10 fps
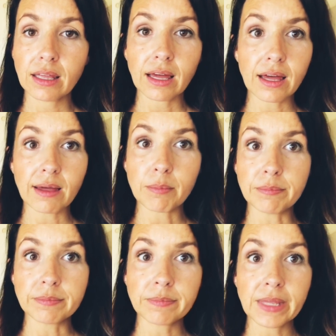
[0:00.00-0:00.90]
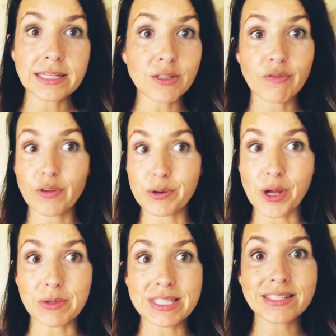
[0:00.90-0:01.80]
um, until further
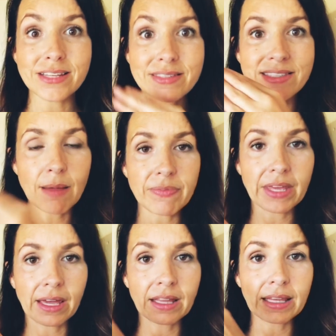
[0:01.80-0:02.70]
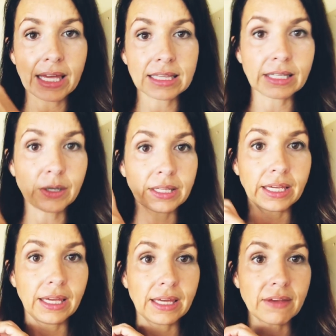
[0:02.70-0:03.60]
notice, until something like
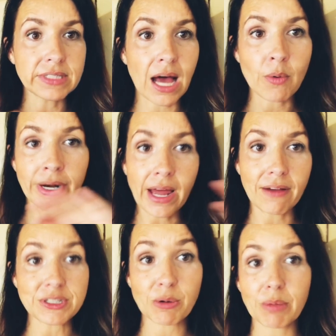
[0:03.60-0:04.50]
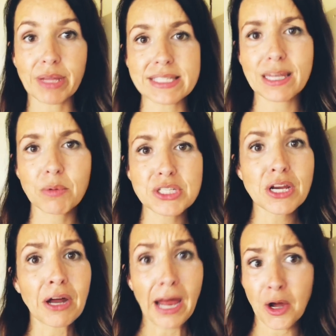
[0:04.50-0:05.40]
literally gives out and I have to replace it, which
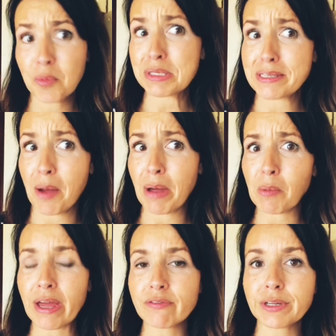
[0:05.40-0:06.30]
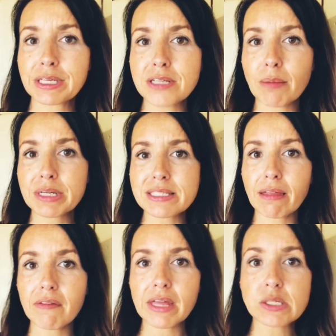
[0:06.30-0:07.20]
I hope is not my white frilly top because I
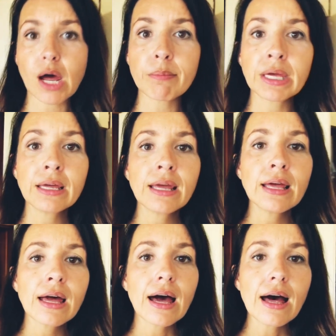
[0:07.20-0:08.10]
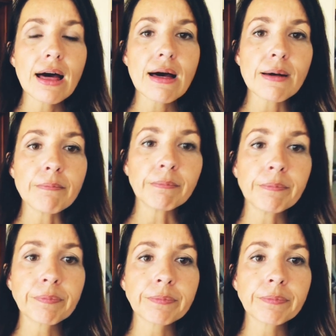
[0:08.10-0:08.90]
love that top. Um,